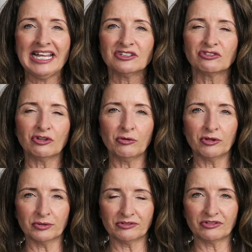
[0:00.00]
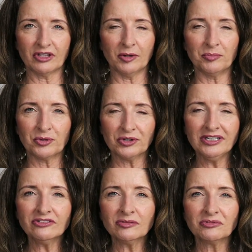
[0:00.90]
So there is a
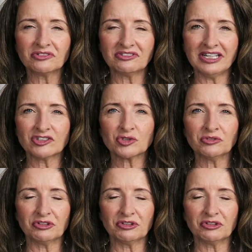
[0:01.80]
pretty substantial